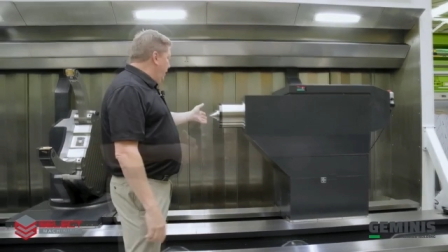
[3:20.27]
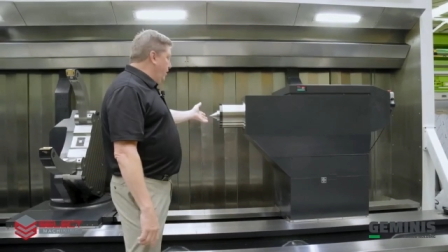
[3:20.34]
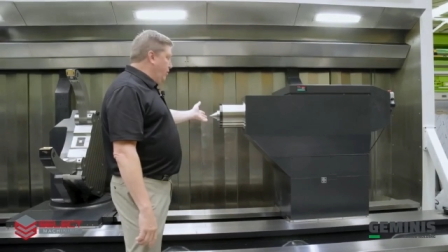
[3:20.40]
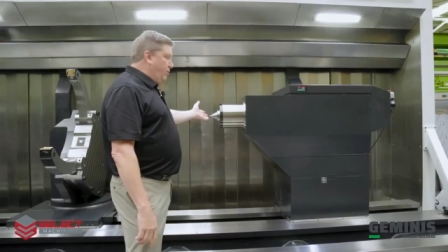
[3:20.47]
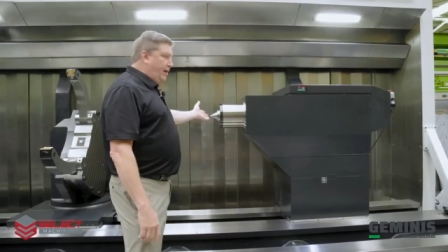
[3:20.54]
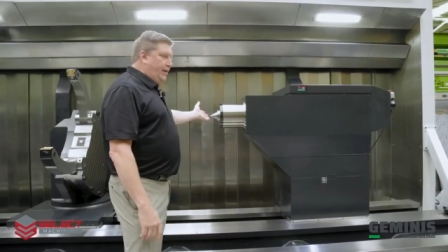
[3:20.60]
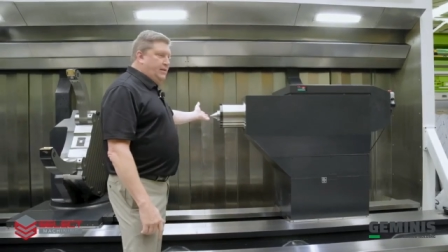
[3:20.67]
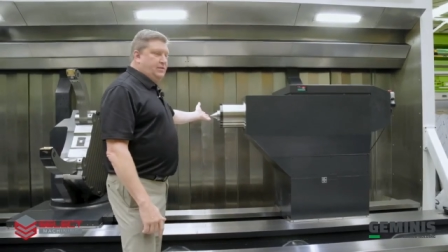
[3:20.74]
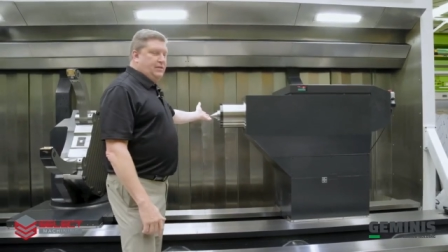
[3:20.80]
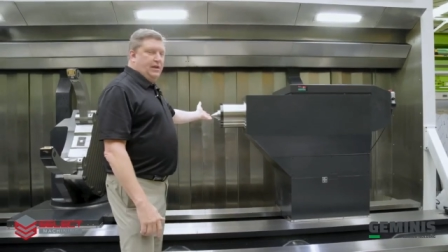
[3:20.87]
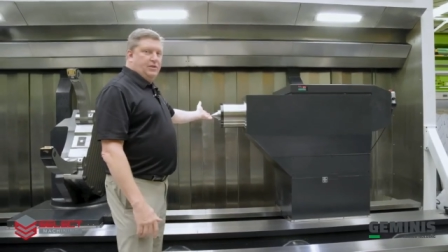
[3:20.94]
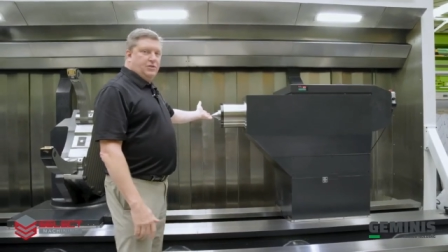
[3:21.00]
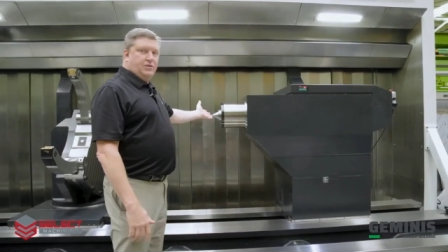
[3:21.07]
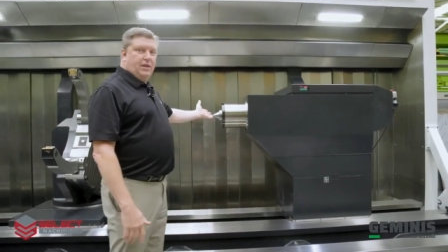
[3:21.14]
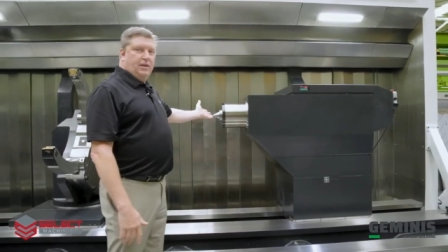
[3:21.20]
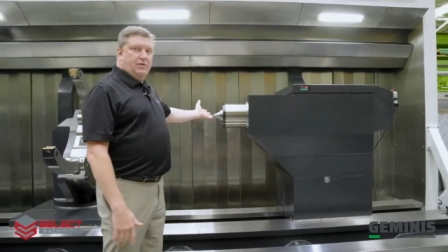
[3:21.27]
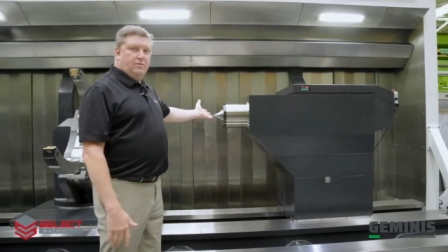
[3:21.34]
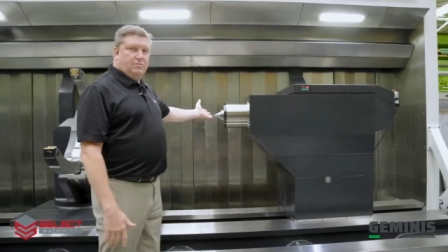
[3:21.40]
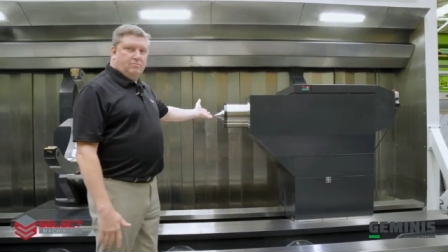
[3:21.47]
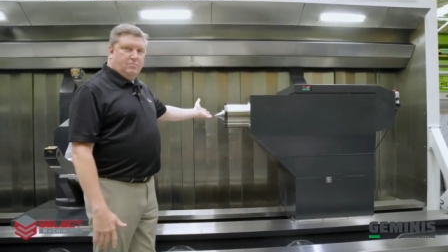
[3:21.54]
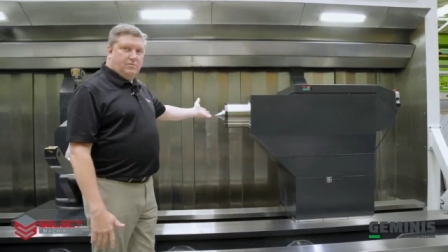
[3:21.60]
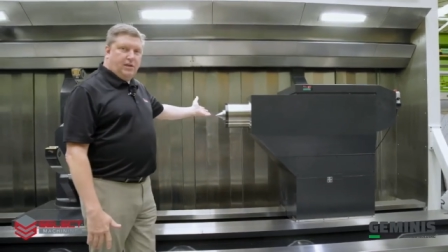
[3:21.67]
Integrated tail
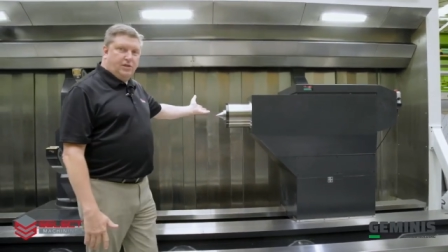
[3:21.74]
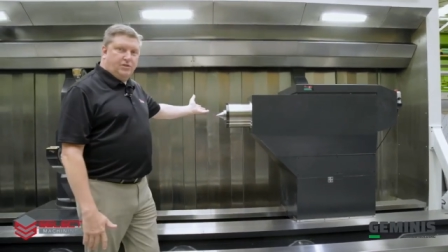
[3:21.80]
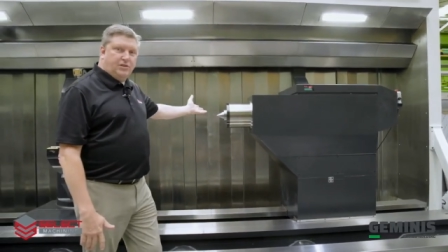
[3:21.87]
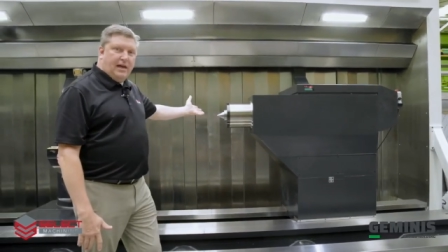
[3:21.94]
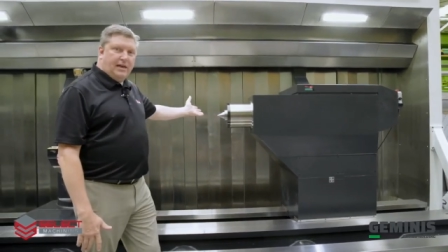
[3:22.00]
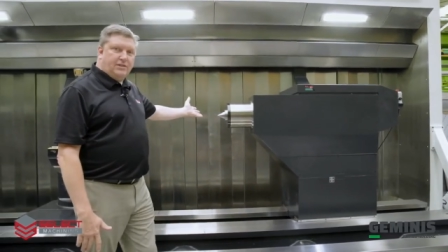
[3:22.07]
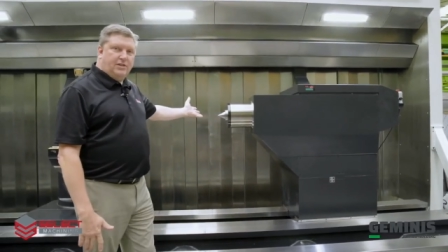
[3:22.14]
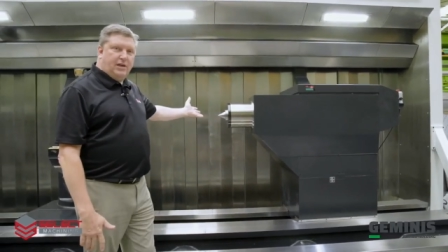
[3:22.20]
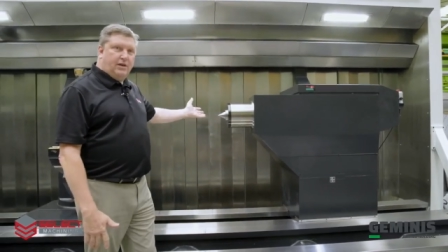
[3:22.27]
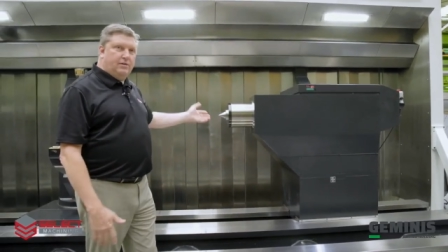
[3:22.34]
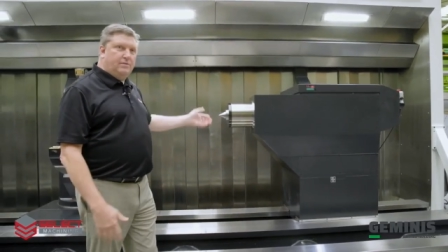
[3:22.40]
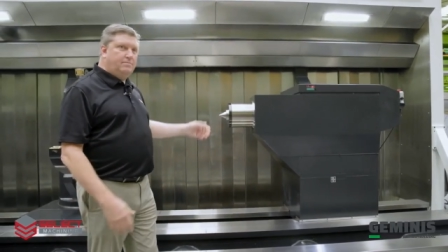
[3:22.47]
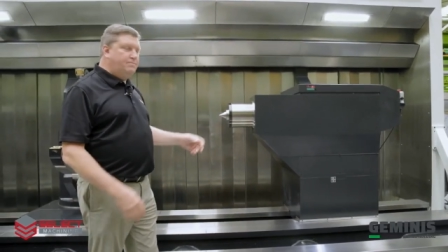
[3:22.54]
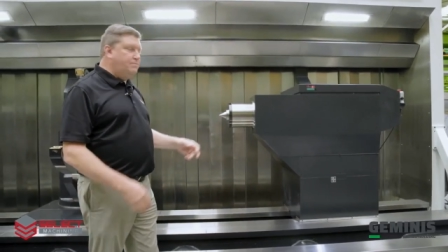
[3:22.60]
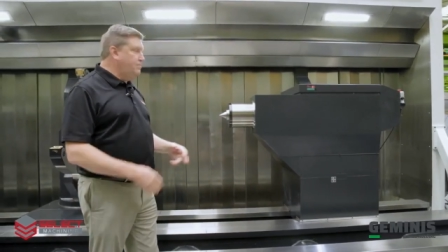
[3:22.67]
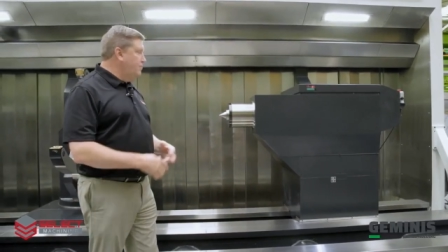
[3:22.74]
center, tailstock center.